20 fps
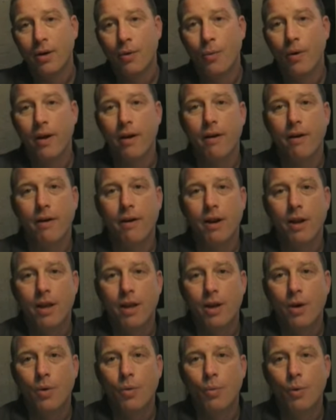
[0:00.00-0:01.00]
where
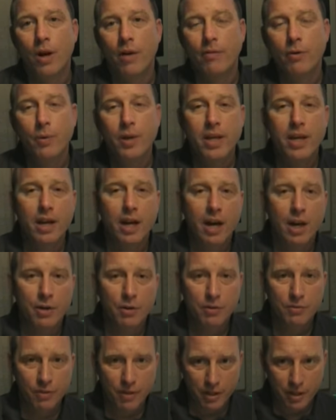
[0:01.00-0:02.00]
whenever we get
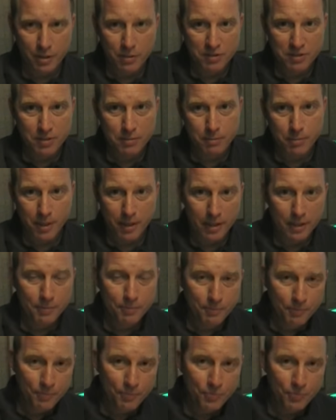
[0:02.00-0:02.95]
100 videos submitted,